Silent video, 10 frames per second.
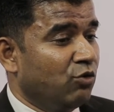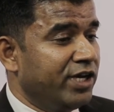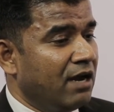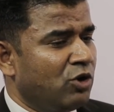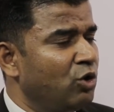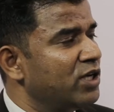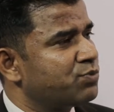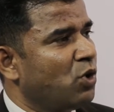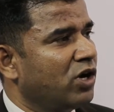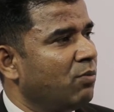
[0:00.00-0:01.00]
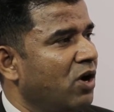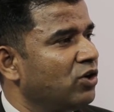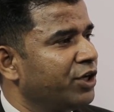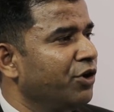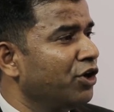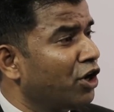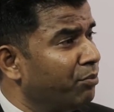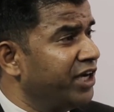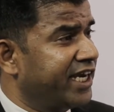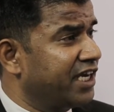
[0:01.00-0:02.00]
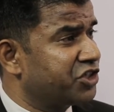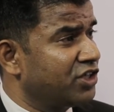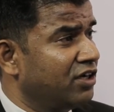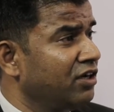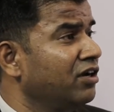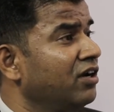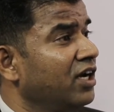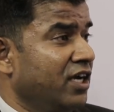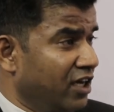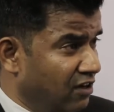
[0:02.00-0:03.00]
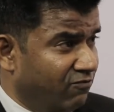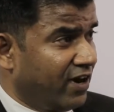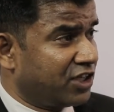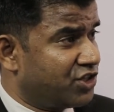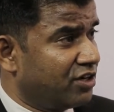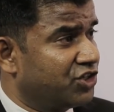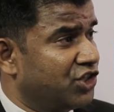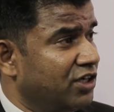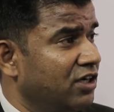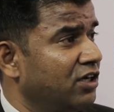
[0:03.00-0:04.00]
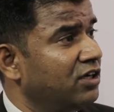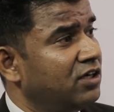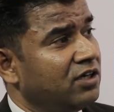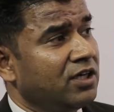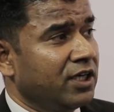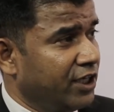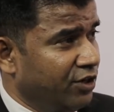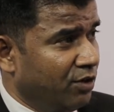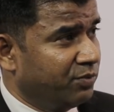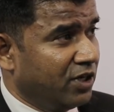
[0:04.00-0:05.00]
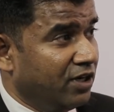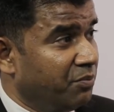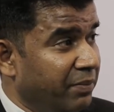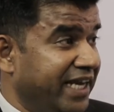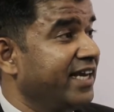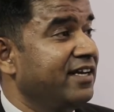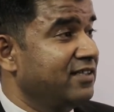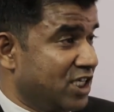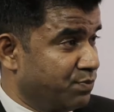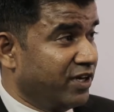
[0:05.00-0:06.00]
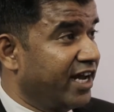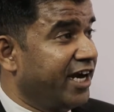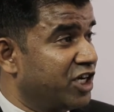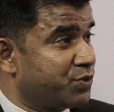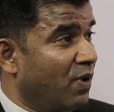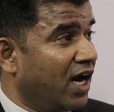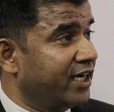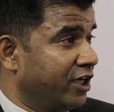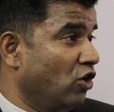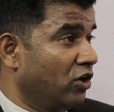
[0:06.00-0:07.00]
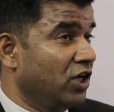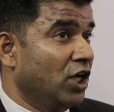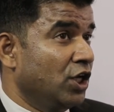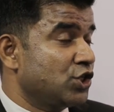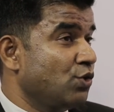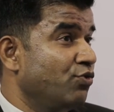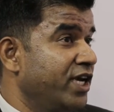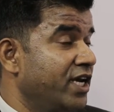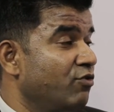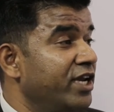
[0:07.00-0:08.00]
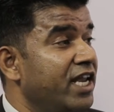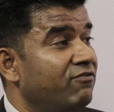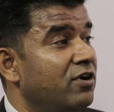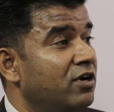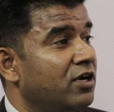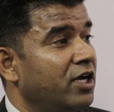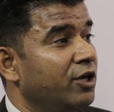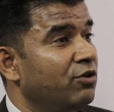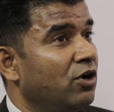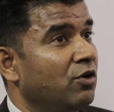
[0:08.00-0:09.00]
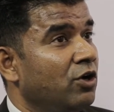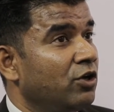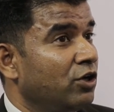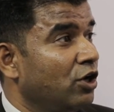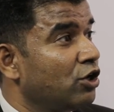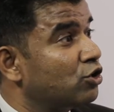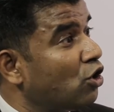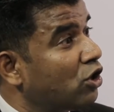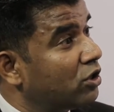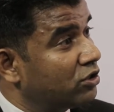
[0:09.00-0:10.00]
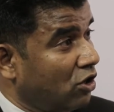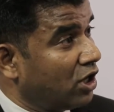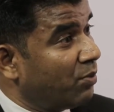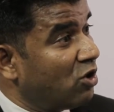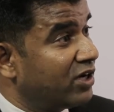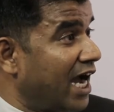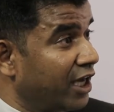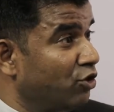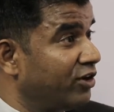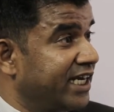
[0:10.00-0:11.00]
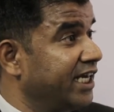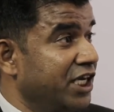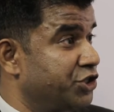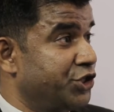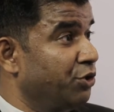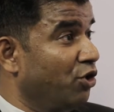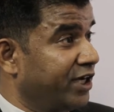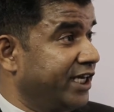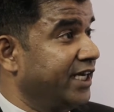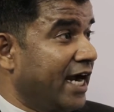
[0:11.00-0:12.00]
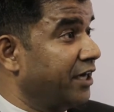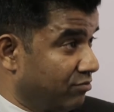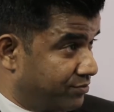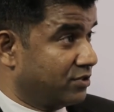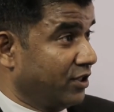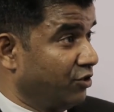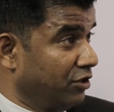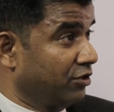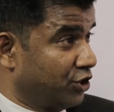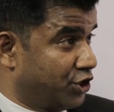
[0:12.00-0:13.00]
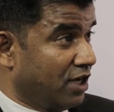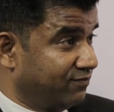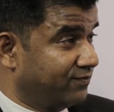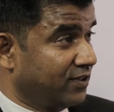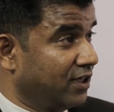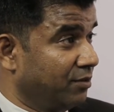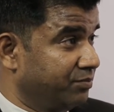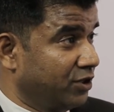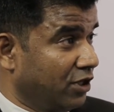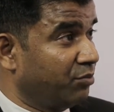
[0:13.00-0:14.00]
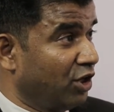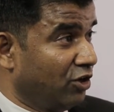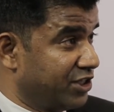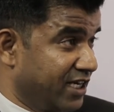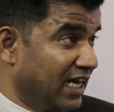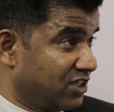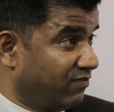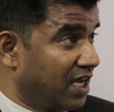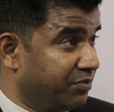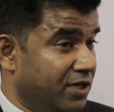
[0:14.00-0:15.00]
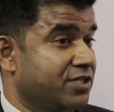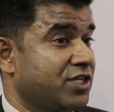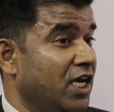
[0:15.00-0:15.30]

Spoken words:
We have always spoke about, communication, infrastructure, making the grid smart and all. So we never, talk about IoT, GOT kind of, stuff, terminology in last 5 years.